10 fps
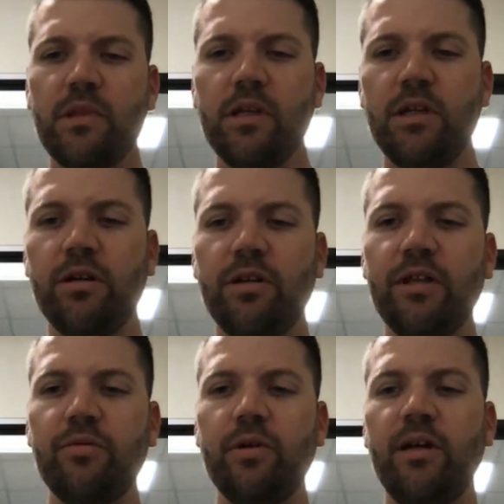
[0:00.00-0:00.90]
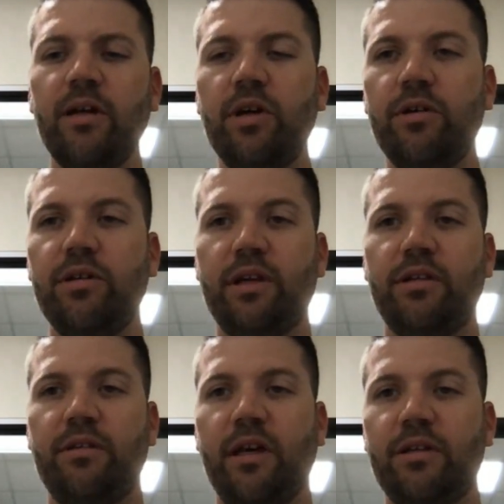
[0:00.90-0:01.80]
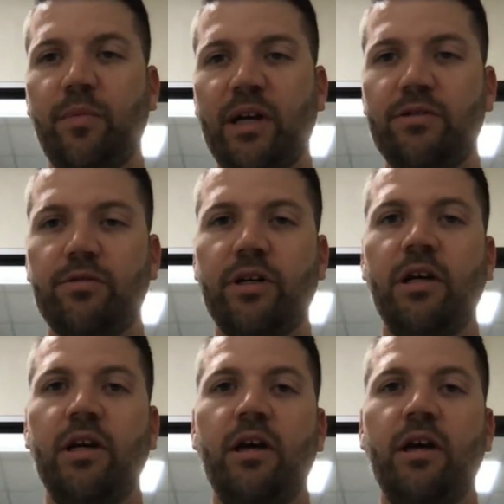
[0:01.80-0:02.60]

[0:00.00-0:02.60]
that's what I've noticed. That's my story.